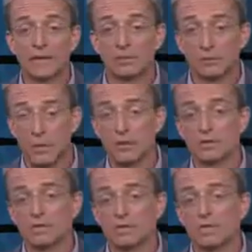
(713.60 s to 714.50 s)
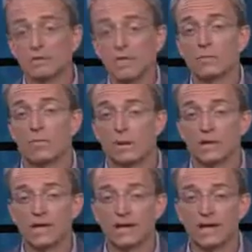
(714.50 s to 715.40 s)
based on the VMware
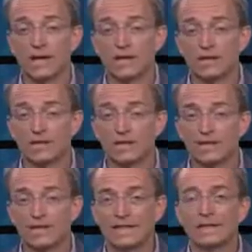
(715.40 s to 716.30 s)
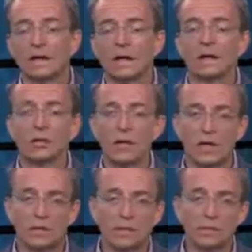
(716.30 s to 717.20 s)
technology.
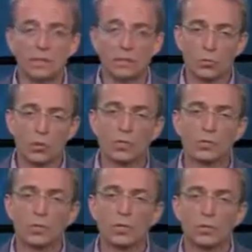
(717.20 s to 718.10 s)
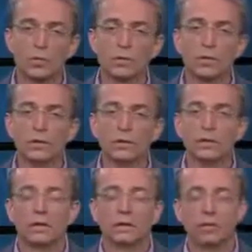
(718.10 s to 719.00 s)
Unquestionably, Workspace ONE,
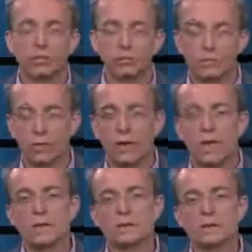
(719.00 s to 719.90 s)
the broadest